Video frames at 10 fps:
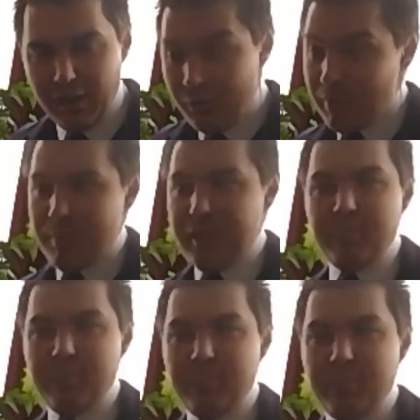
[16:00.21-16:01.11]
Maybe
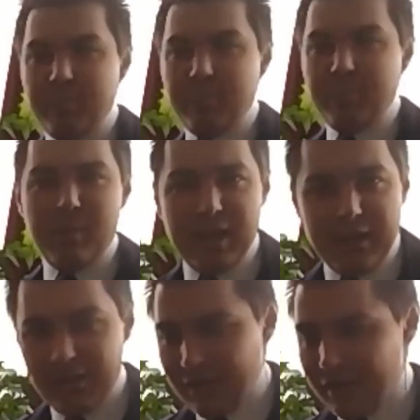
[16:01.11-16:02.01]
it had a
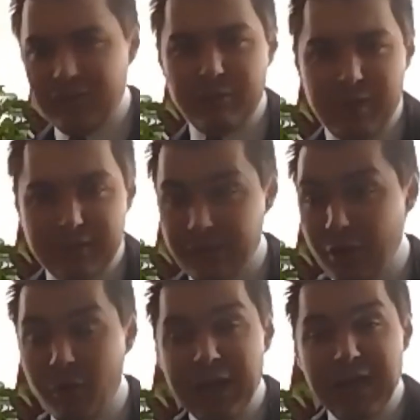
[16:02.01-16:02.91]
defect. I don't know.
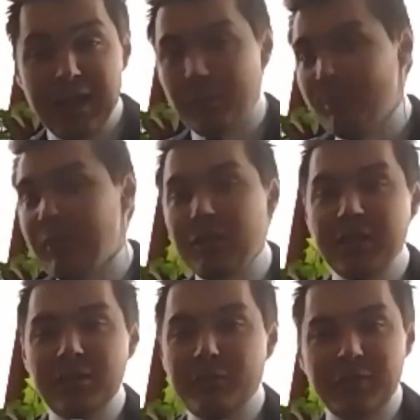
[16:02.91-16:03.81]
It had a million
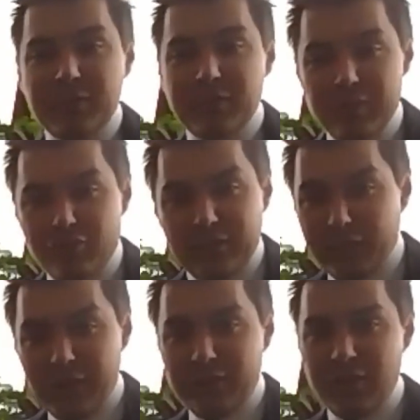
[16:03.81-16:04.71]
different stitches,
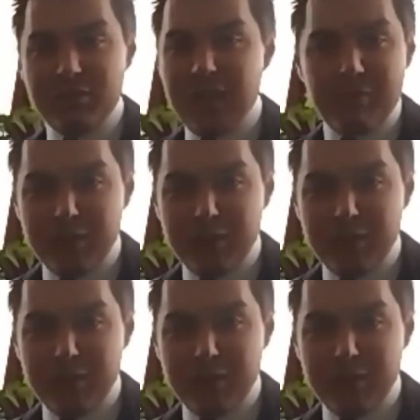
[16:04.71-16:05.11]
things you'd never